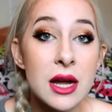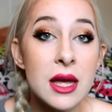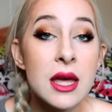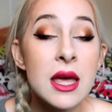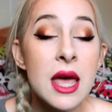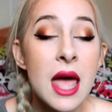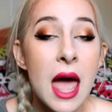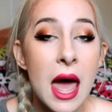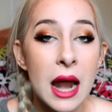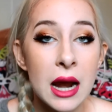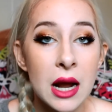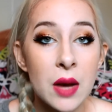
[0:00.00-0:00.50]

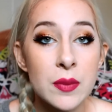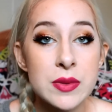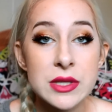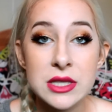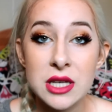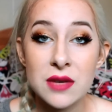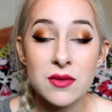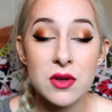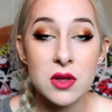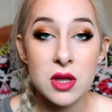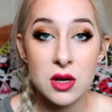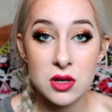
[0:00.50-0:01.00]
and it helps
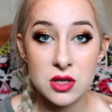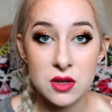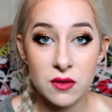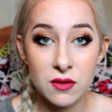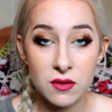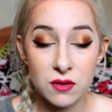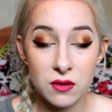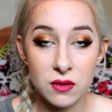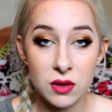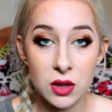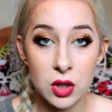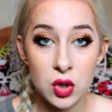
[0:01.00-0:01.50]
give you those
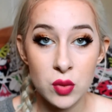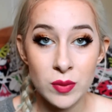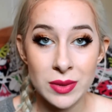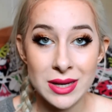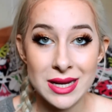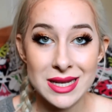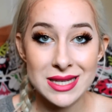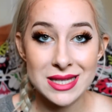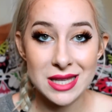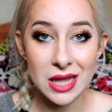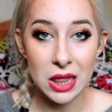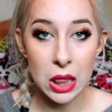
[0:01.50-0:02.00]

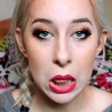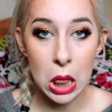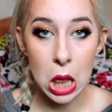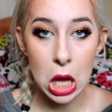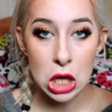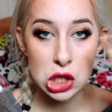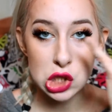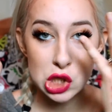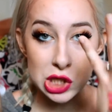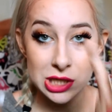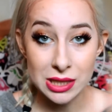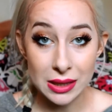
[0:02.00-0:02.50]
voluminous,
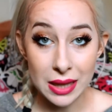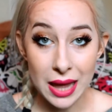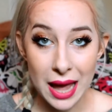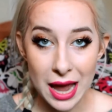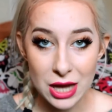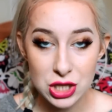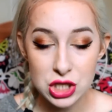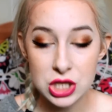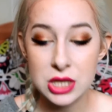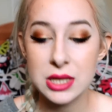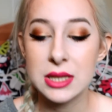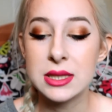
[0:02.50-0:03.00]
luscious
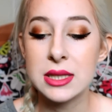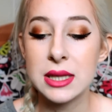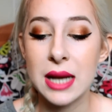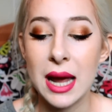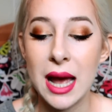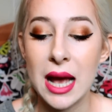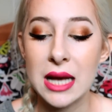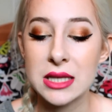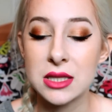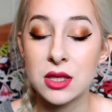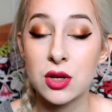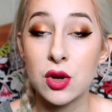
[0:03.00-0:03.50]
lashes. It
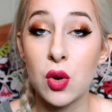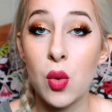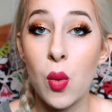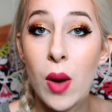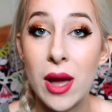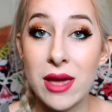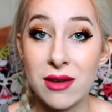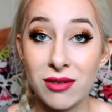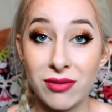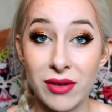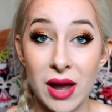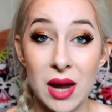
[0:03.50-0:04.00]
has little
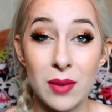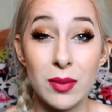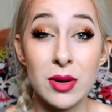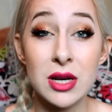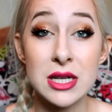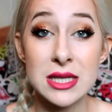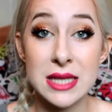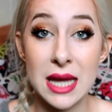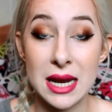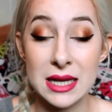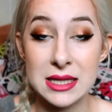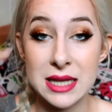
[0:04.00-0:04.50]
white
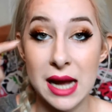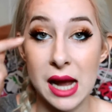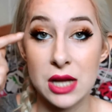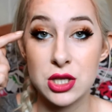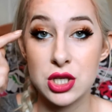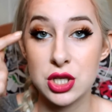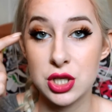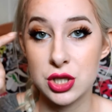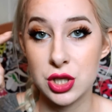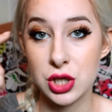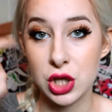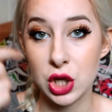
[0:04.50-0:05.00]
fibers that
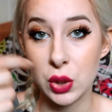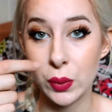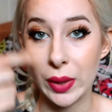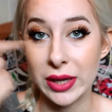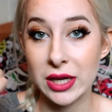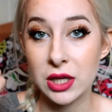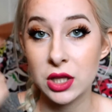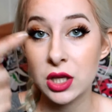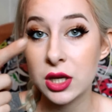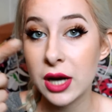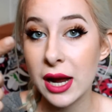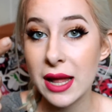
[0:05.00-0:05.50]
attaches to your
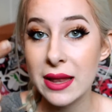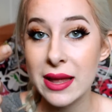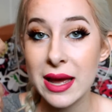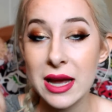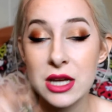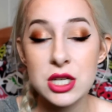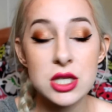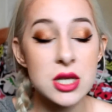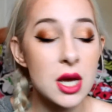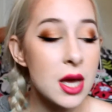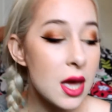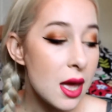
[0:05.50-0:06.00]
regular
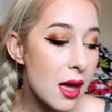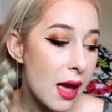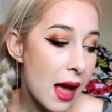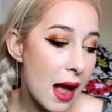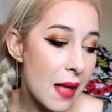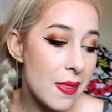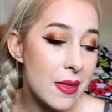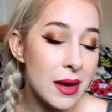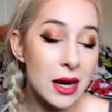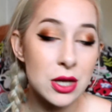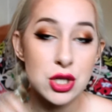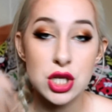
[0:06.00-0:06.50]
eyelash,
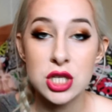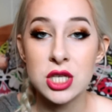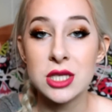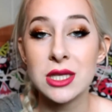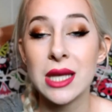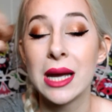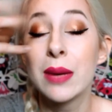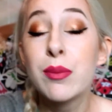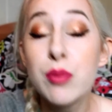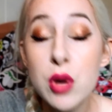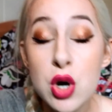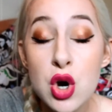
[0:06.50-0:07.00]
and then it just is
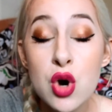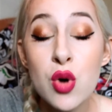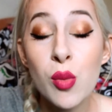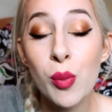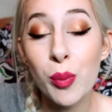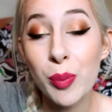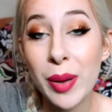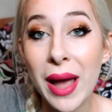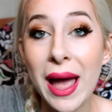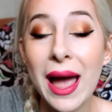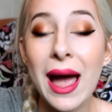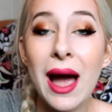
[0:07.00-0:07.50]
like
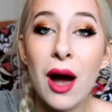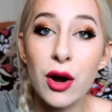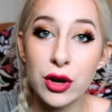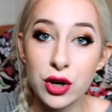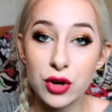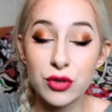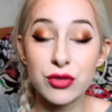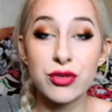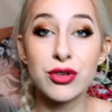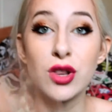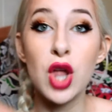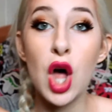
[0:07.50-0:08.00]
boom, pow,
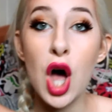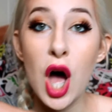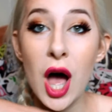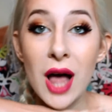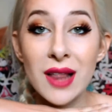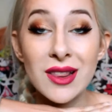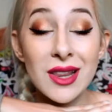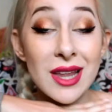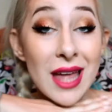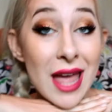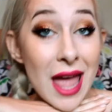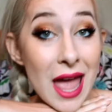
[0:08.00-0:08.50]
you're
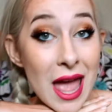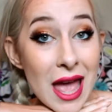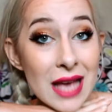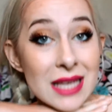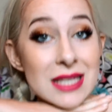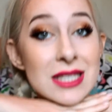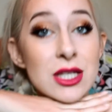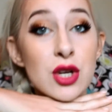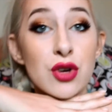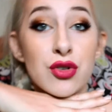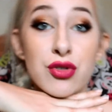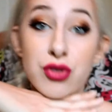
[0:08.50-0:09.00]

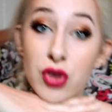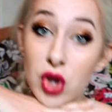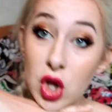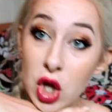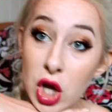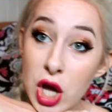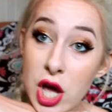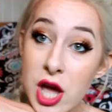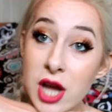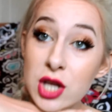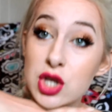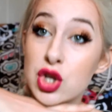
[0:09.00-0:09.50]
flawless, you're
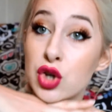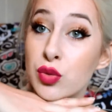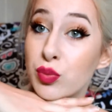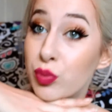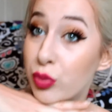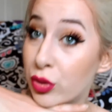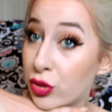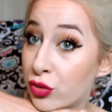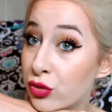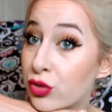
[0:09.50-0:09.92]
flaked, you're